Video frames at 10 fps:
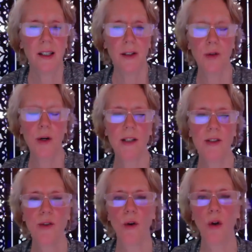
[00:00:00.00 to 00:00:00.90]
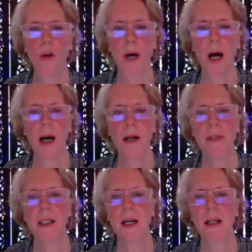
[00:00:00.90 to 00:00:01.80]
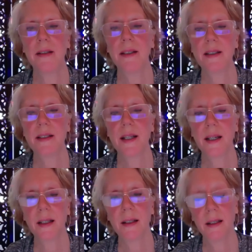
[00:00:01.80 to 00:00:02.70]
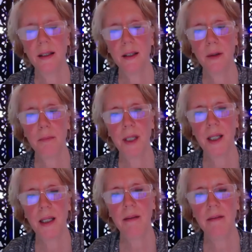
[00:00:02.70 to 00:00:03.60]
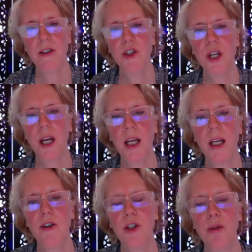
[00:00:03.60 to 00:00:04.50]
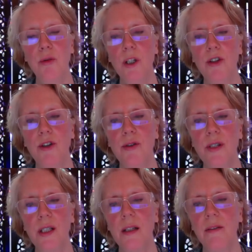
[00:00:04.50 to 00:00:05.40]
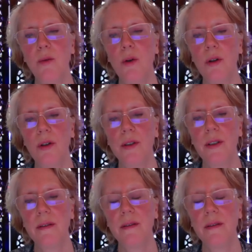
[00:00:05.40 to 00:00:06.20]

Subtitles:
The great soul Mahatma Gandhi said, "Be the change you wish to see in the world."